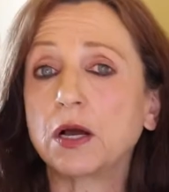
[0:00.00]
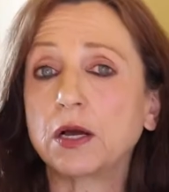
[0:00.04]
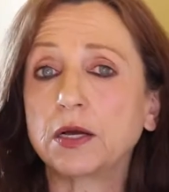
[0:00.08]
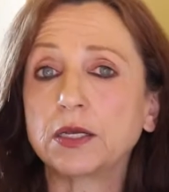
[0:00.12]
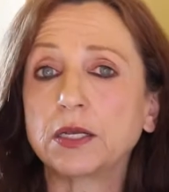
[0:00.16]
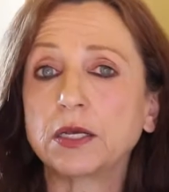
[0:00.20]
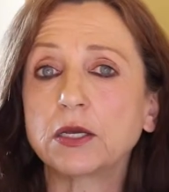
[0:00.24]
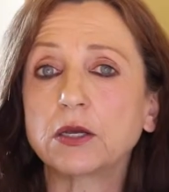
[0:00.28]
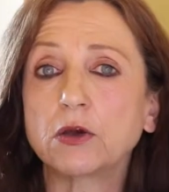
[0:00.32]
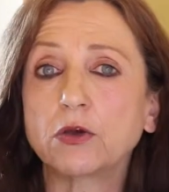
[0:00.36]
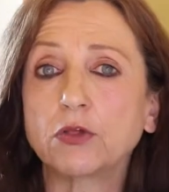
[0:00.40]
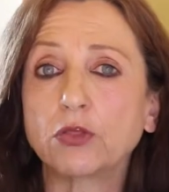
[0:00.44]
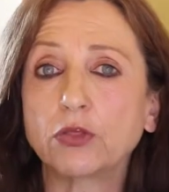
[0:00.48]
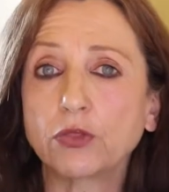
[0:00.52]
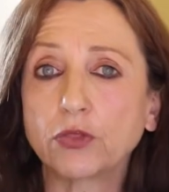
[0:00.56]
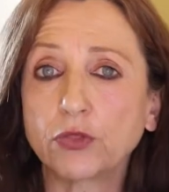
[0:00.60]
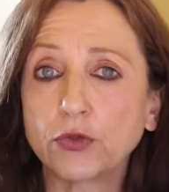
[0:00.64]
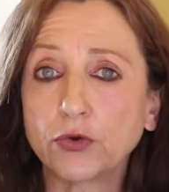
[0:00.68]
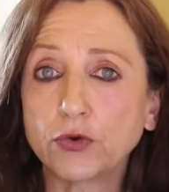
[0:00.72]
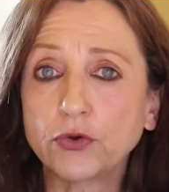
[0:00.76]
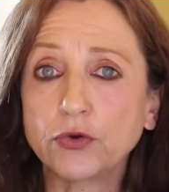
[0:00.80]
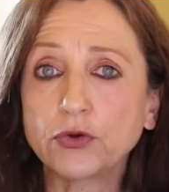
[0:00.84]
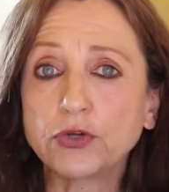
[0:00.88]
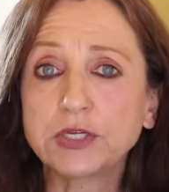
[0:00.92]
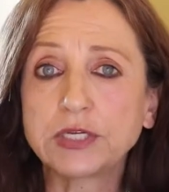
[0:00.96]
Arnica
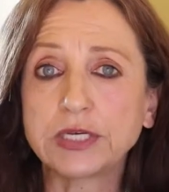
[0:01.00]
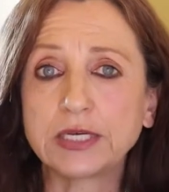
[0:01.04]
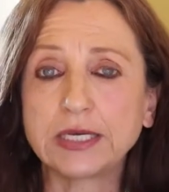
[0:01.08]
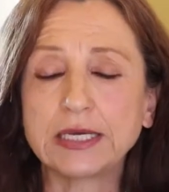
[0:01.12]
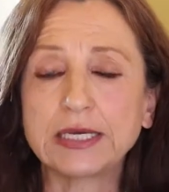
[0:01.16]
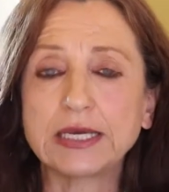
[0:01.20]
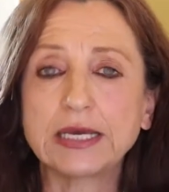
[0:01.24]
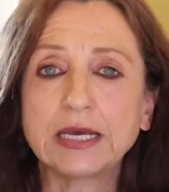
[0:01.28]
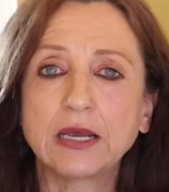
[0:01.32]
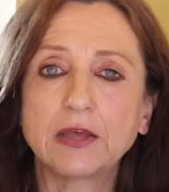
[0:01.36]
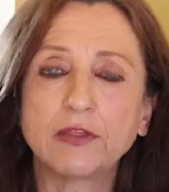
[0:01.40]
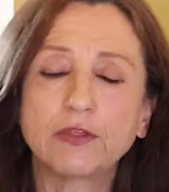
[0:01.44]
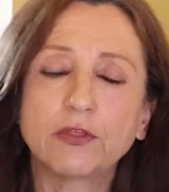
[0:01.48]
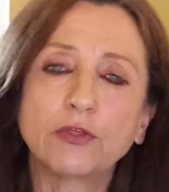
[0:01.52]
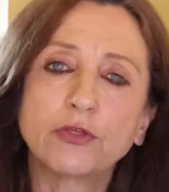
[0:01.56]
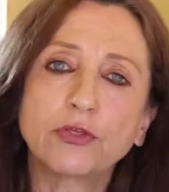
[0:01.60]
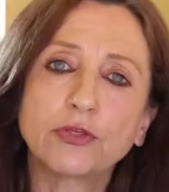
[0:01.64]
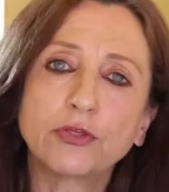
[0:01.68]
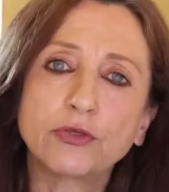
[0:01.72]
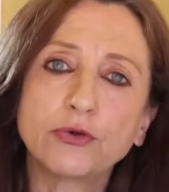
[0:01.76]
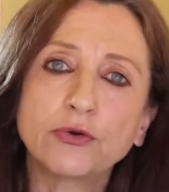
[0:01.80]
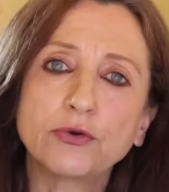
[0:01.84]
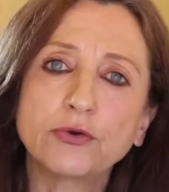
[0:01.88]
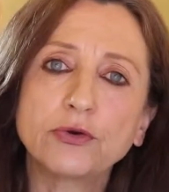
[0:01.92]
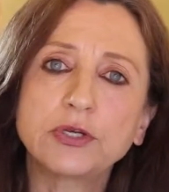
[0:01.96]
30, the
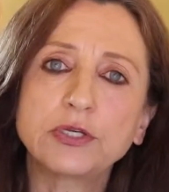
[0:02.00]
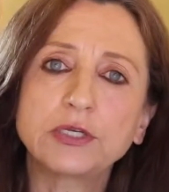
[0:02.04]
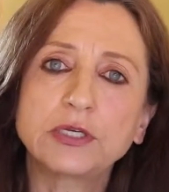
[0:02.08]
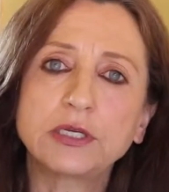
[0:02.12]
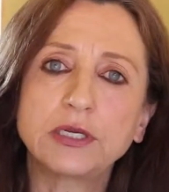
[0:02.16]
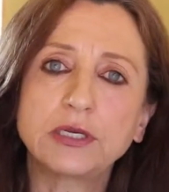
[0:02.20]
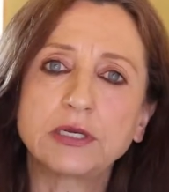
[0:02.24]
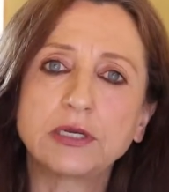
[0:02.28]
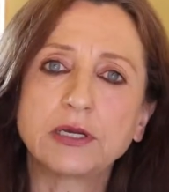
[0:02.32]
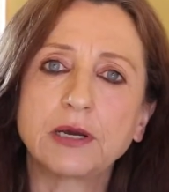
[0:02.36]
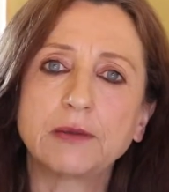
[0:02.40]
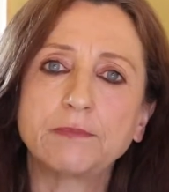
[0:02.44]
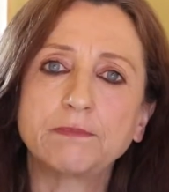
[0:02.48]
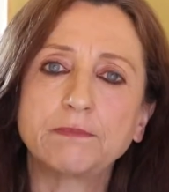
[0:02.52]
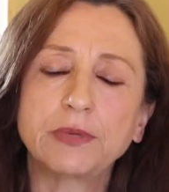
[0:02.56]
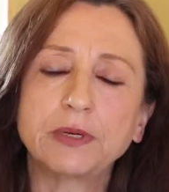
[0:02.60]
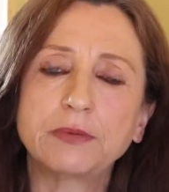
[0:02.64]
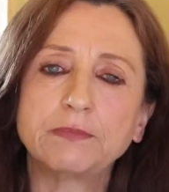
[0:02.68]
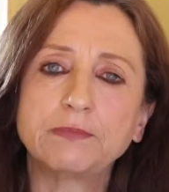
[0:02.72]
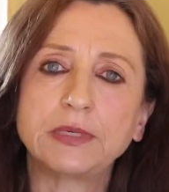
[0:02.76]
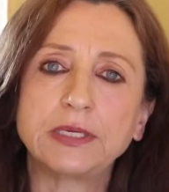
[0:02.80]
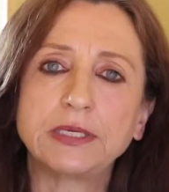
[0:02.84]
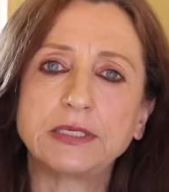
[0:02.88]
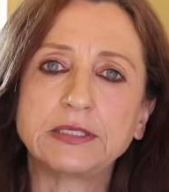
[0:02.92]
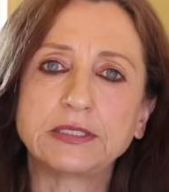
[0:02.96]
30 number
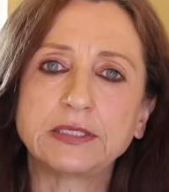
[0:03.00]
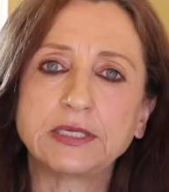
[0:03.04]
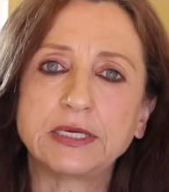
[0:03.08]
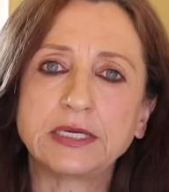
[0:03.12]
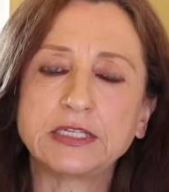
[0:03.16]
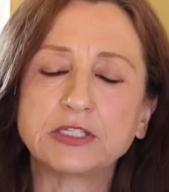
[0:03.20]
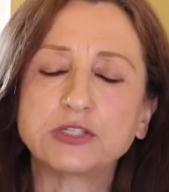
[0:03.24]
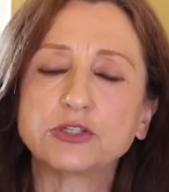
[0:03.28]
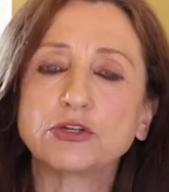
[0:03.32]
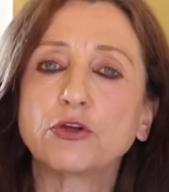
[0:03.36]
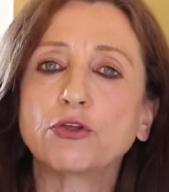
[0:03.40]
means it's